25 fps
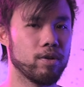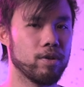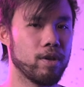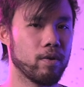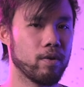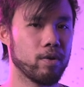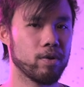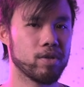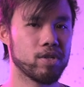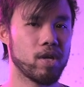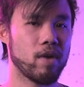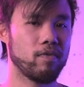There
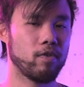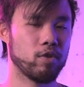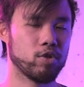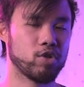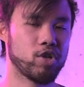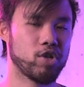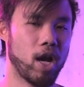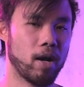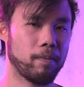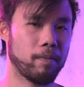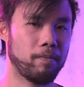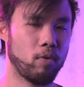were several
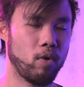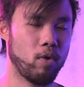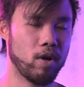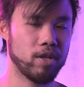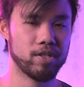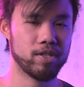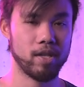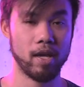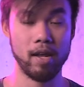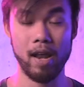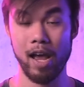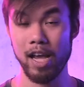
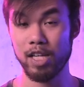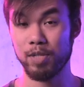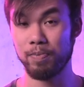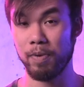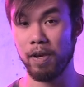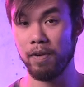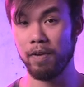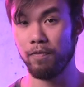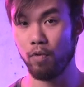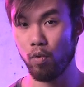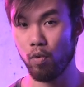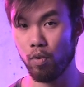checkpoints that
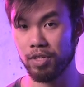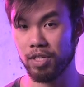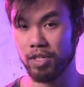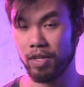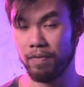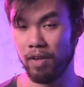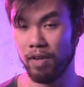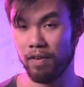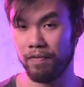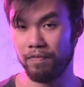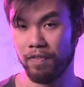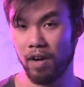
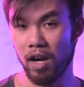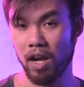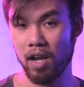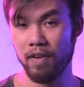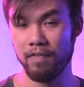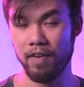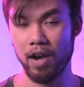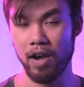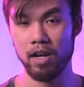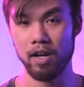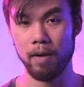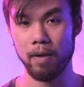
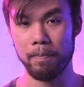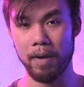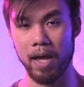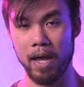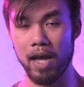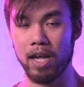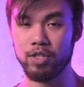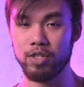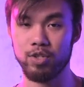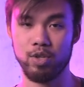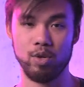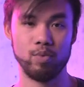SP-475 had to
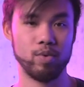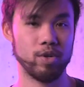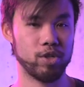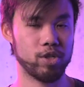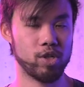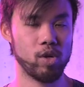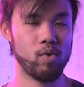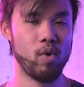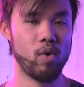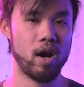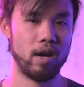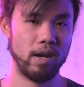pass through and
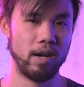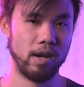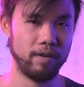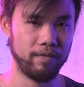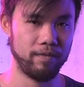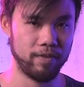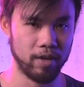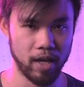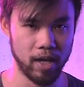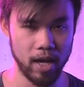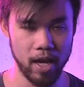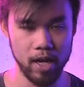show
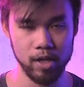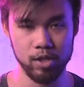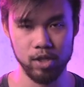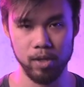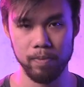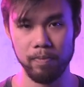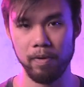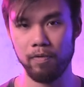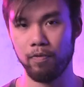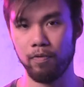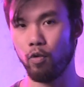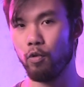
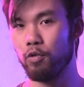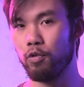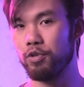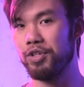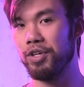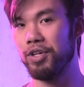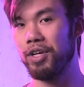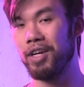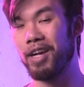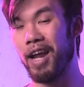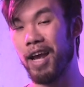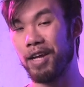identification before
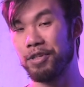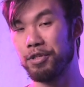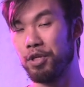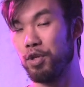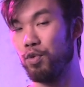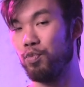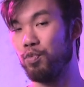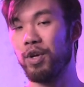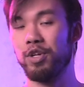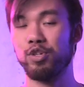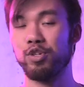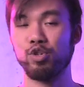she could actually
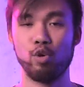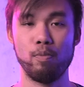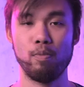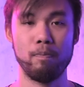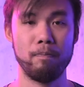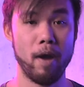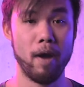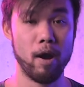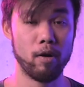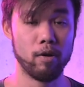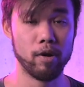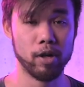reach her
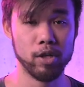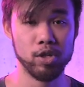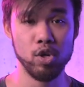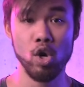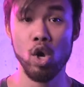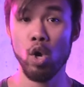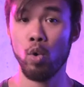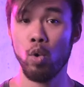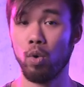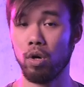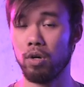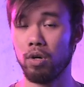barracks
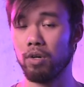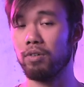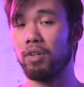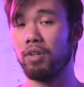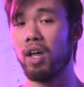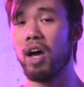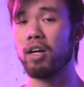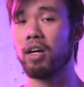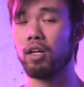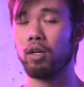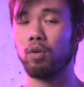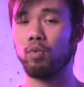where her
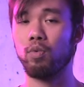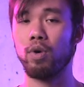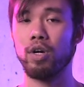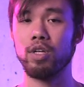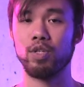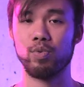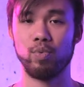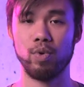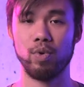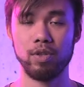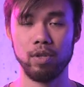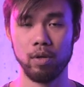locker
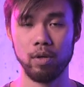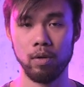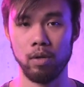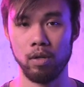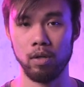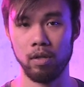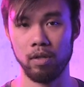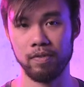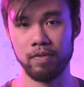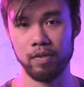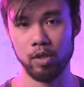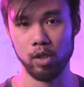was with
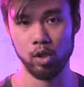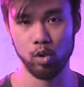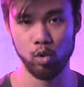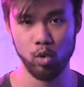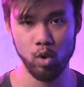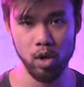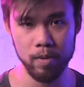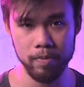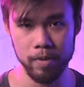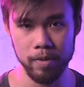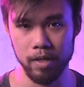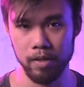all of her
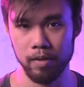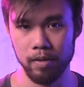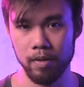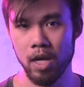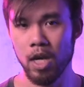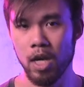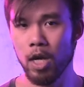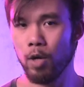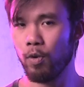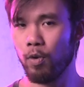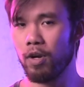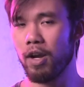equipment.
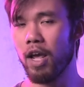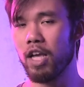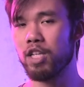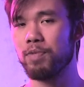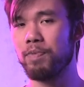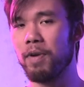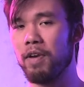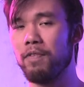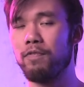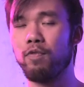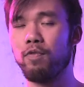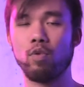When
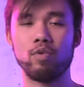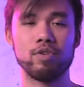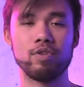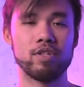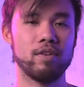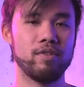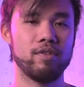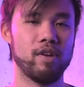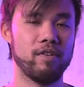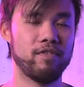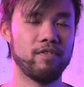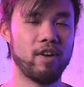
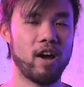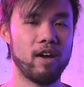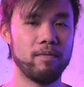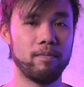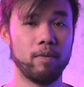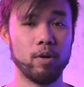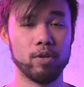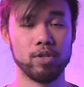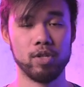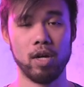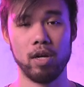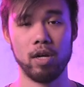SP-475
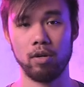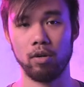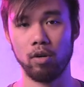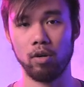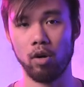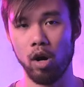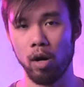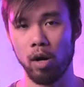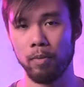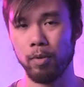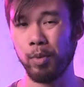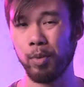puts on her
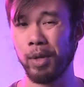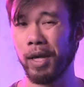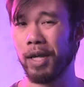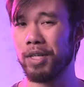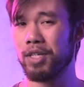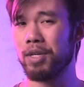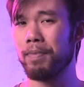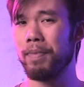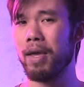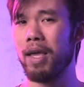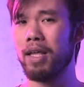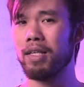armor, we
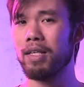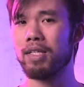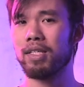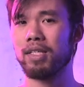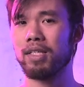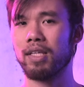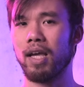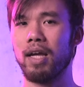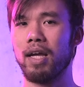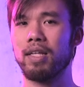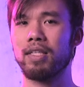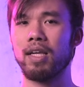get some
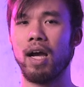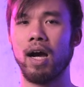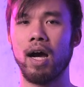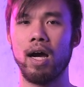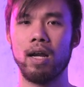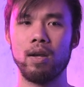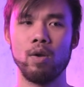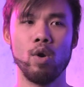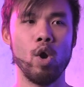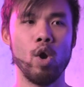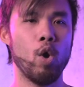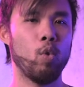insight
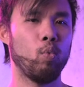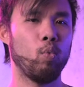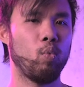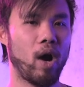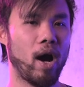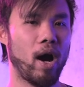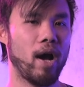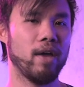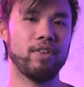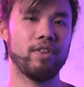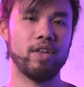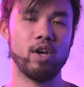on
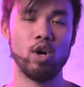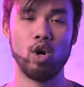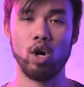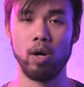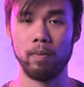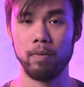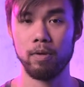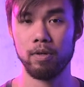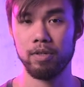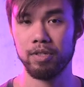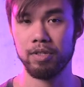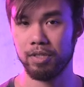why the
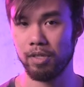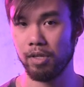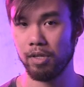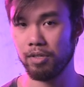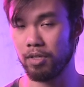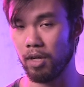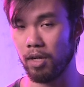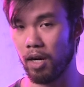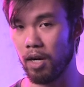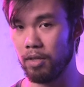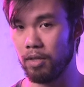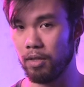armor is
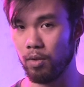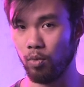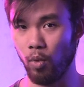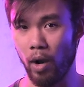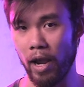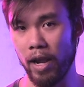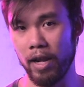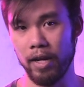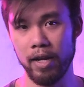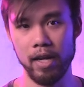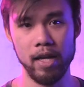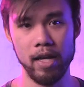designed the
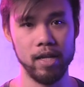way it